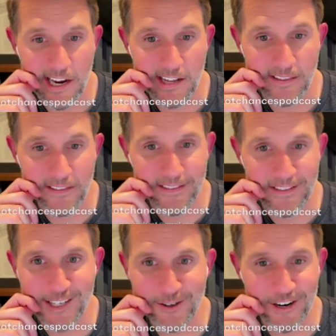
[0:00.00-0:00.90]
And
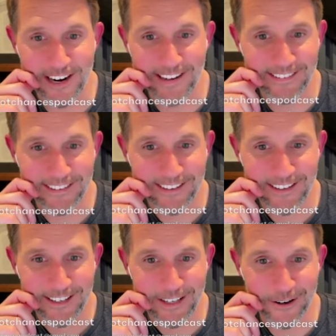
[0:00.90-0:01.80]
these are not
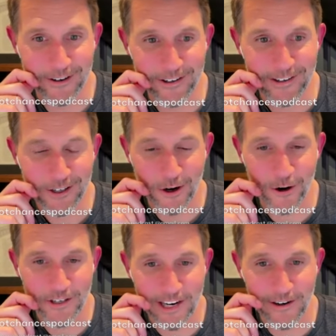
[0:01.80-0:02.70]
your
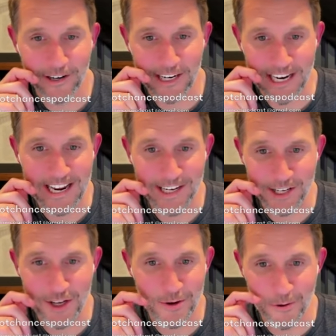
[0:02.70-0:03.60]
card carrying
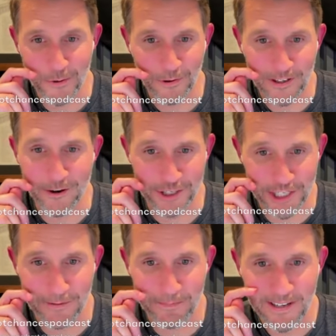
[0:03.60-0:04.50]
AQ
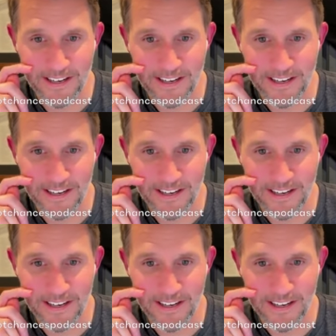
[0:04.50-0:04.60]
leadership.